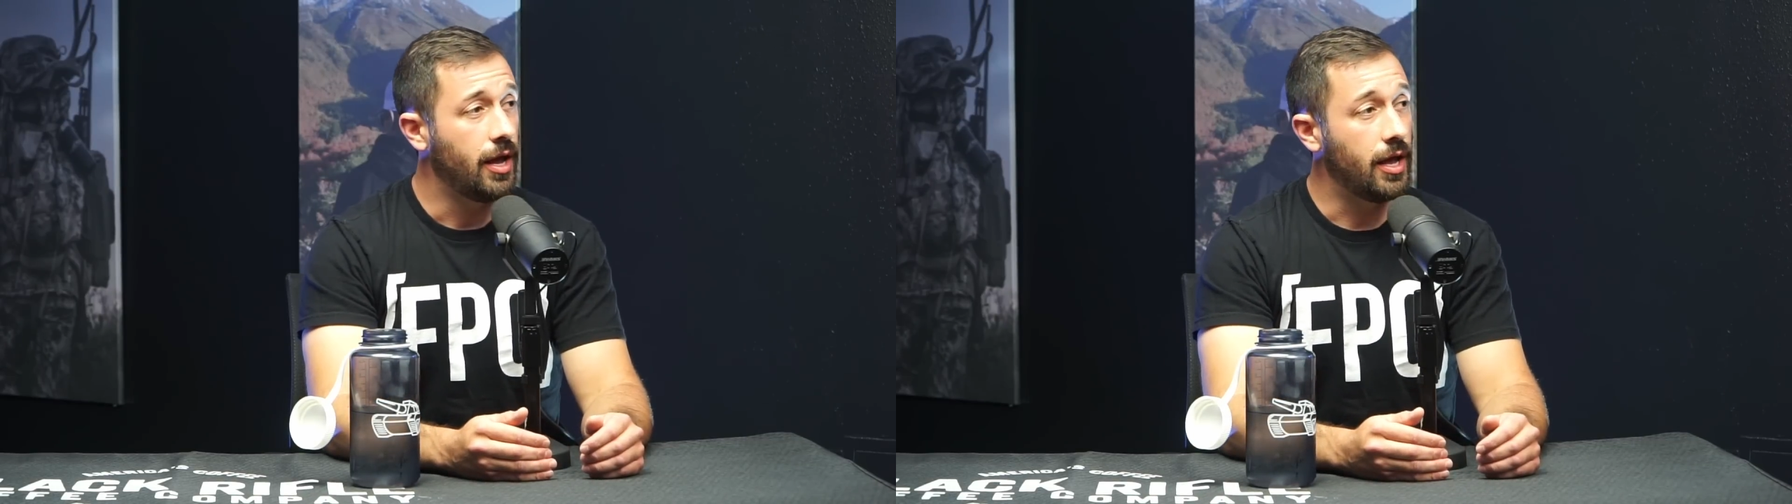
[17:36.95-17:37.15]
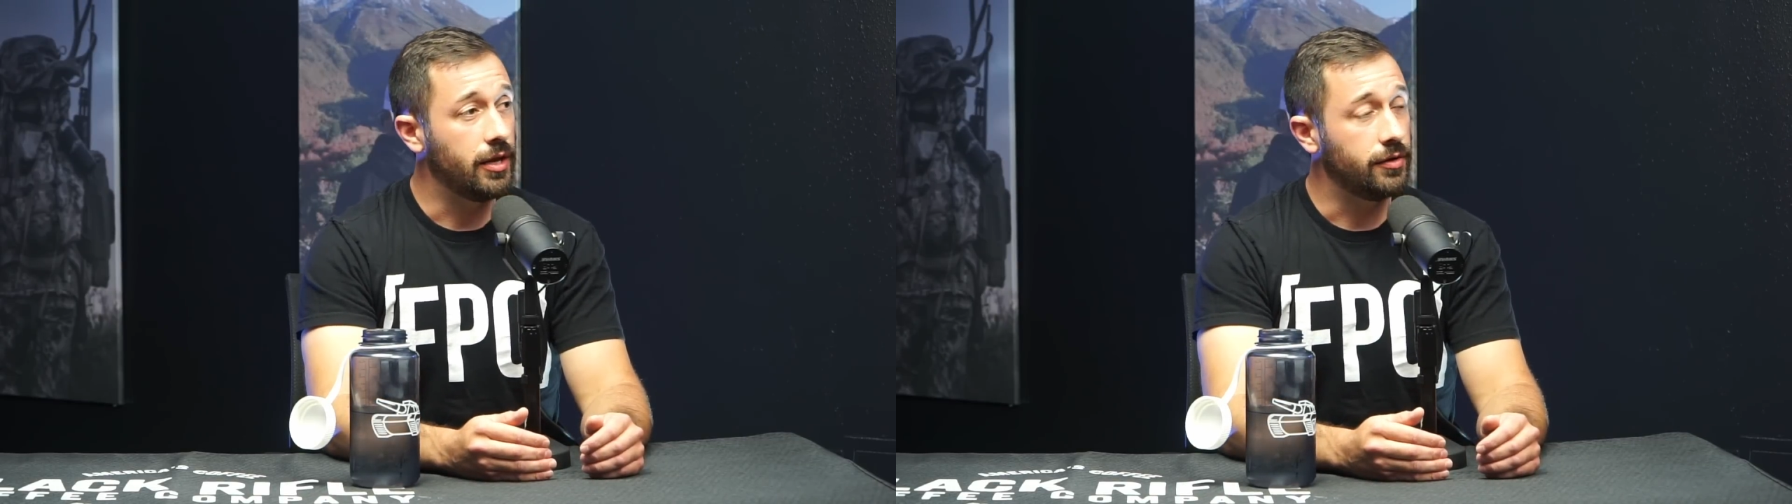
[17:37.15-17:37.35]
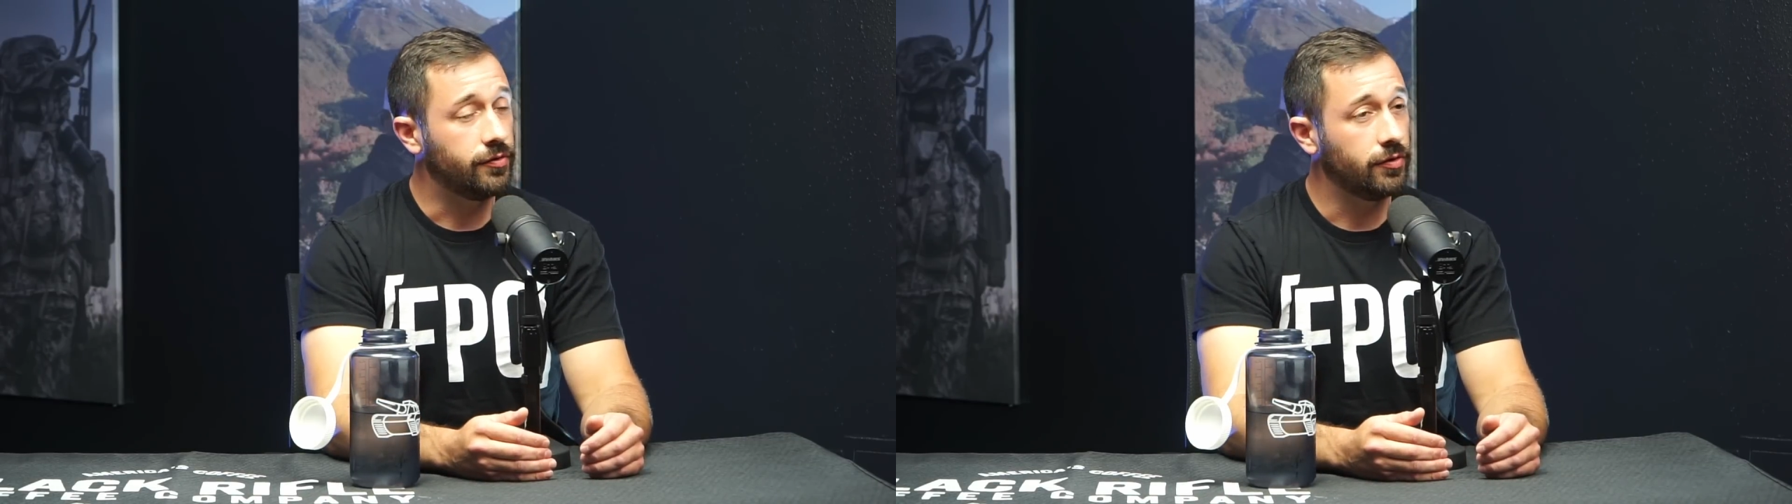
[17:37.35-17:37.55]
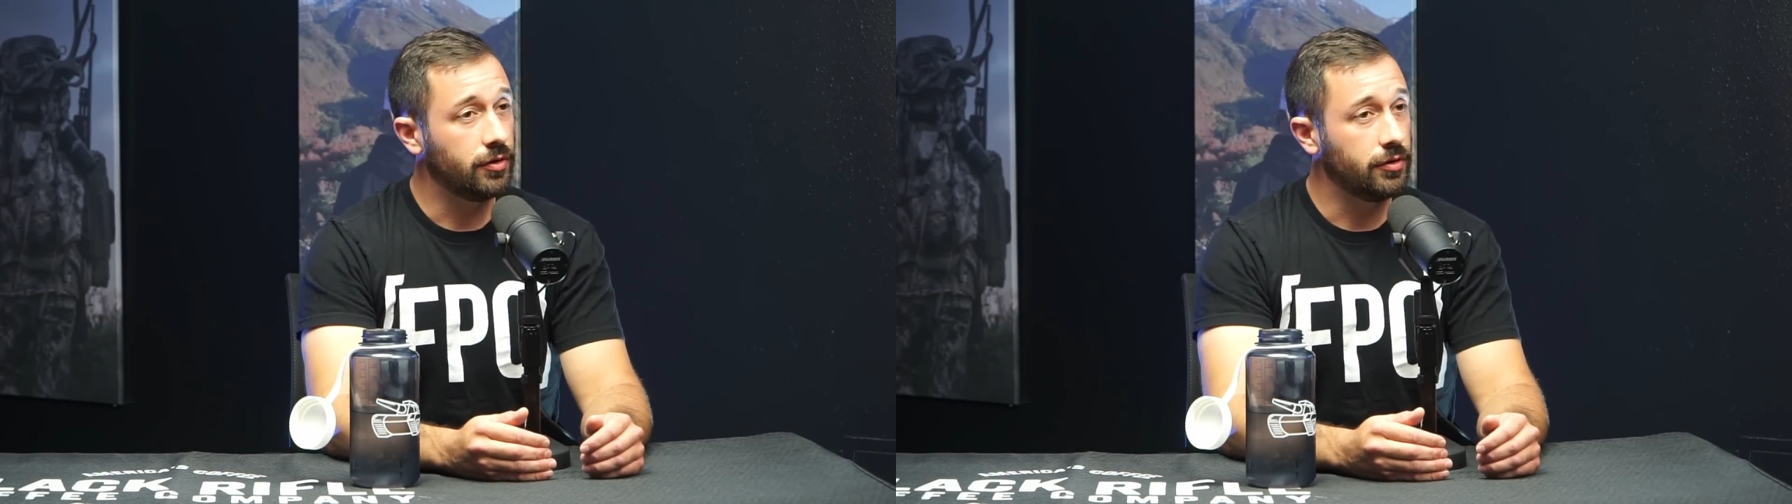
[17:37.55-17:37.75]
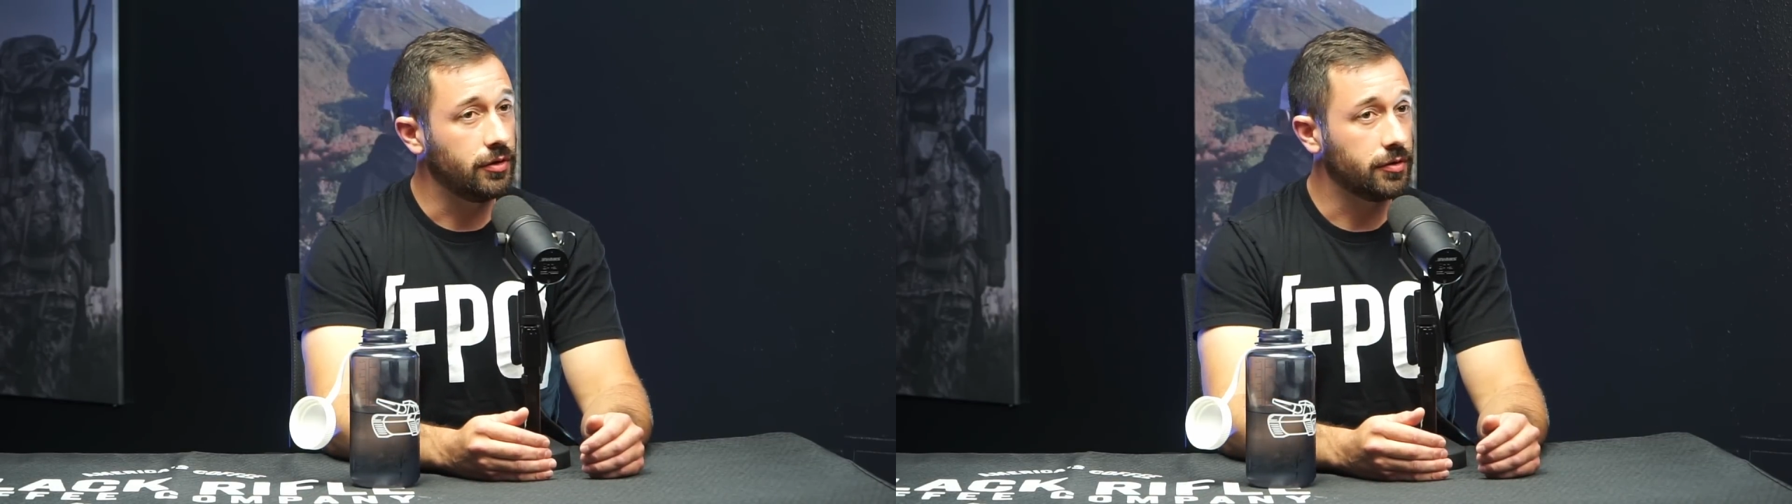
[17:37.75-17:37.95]
And
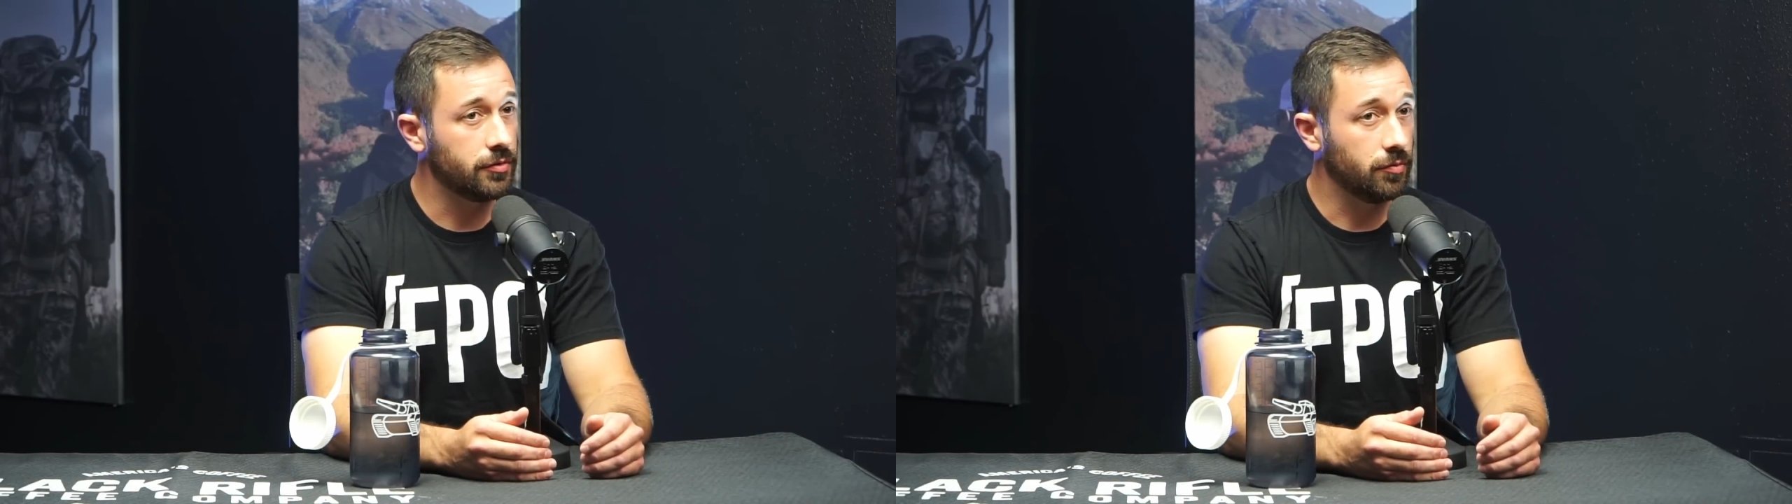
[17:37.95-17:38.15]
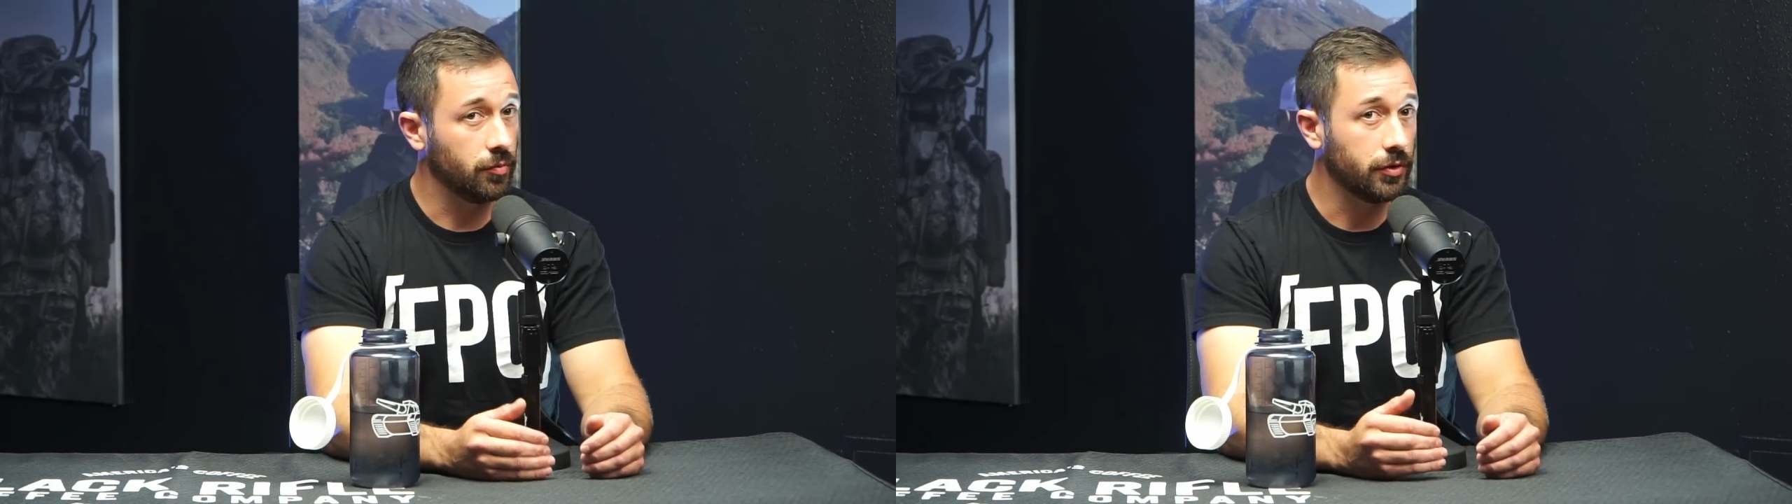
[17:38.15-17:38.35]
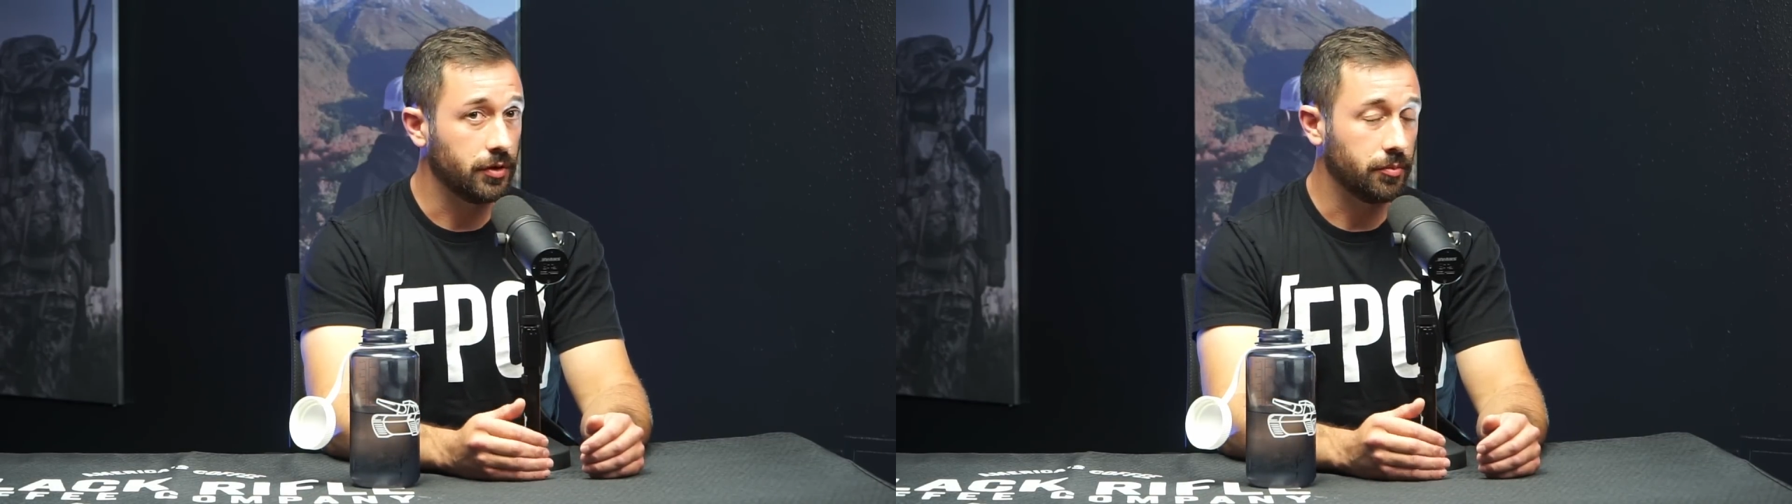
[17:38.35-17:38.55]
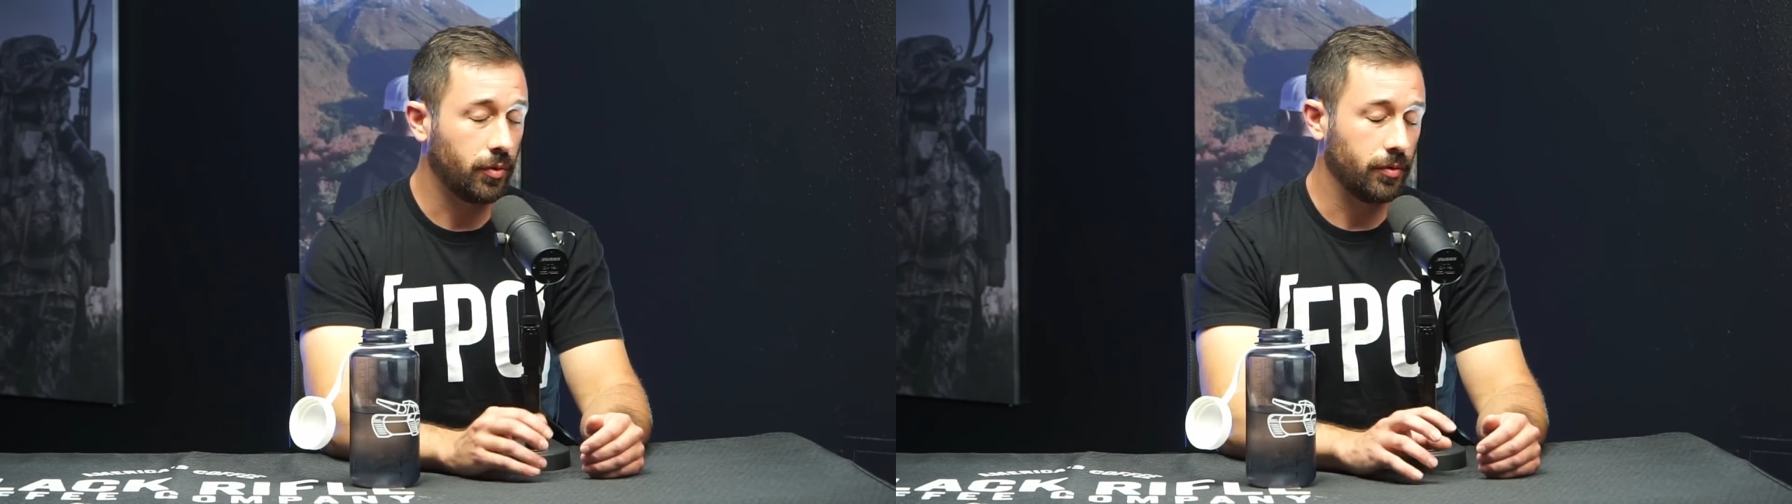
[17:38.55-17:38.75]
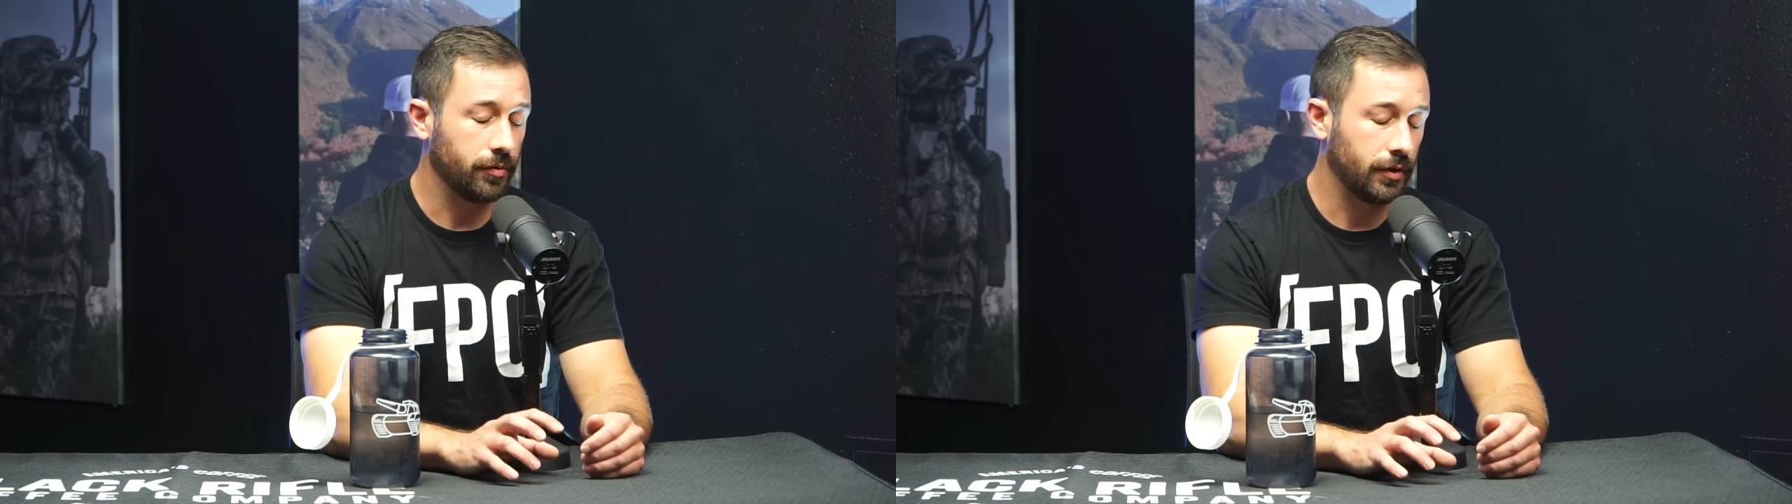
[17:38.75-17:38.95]
the other really
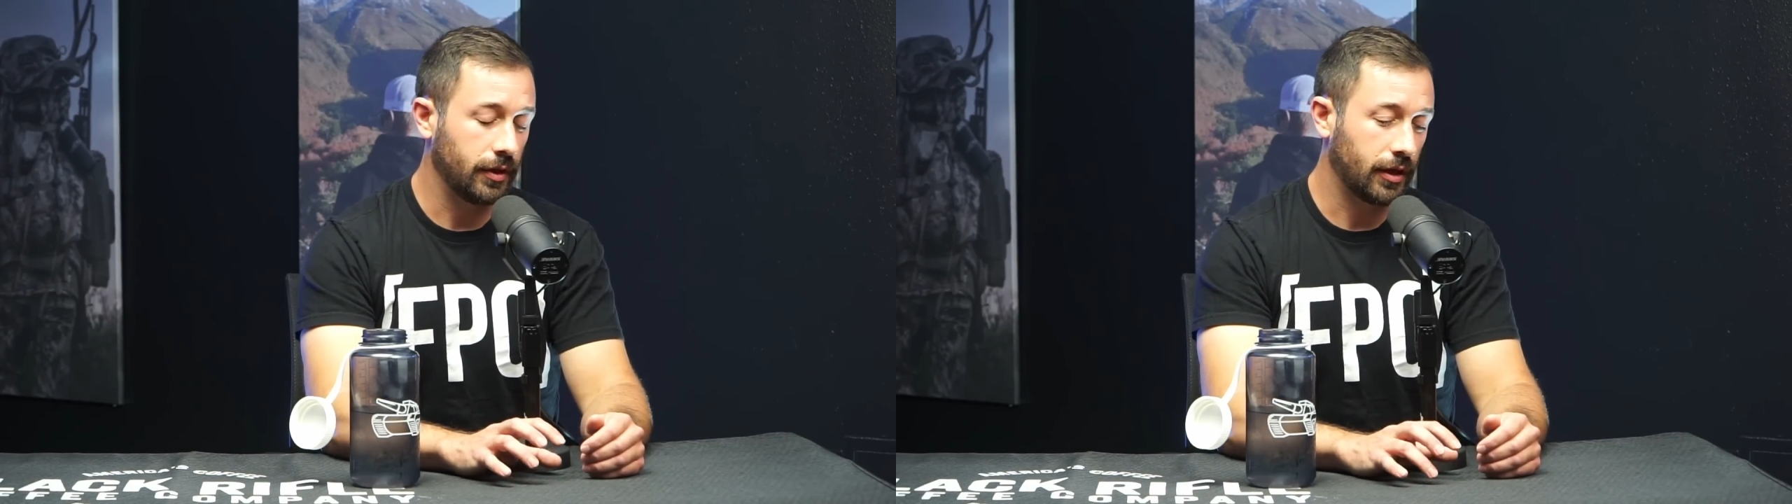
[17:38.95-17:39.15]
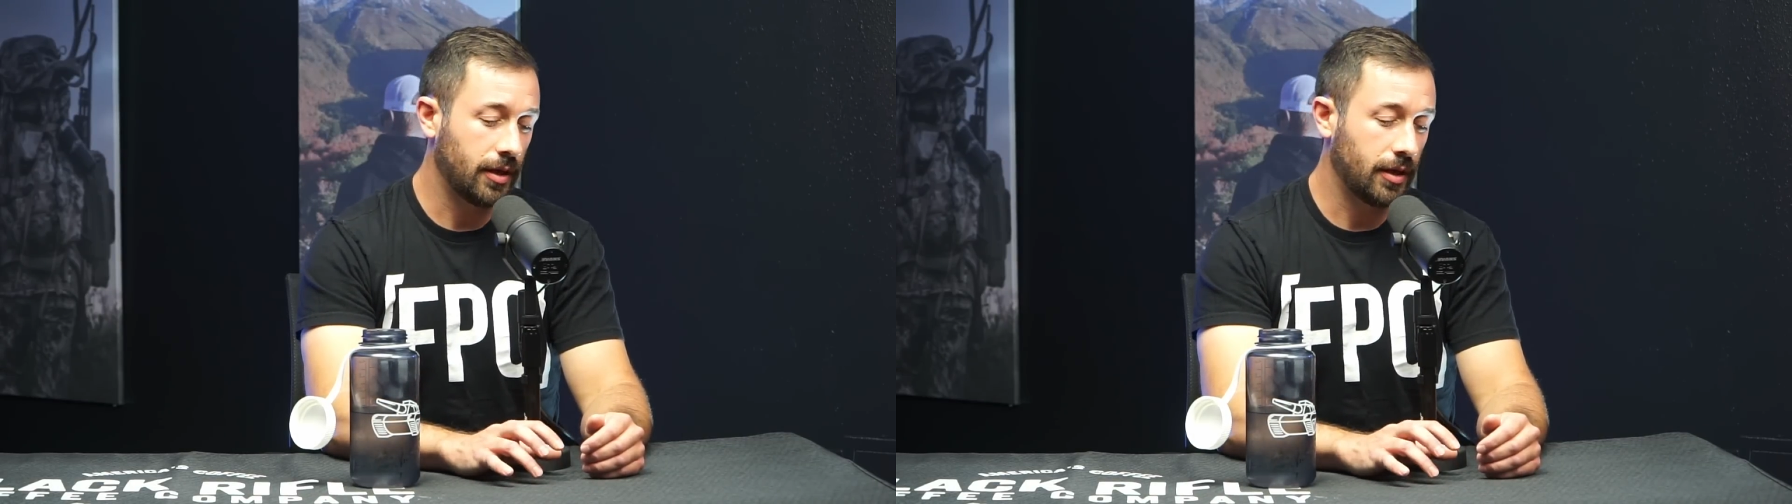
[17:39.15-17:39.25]
important thing that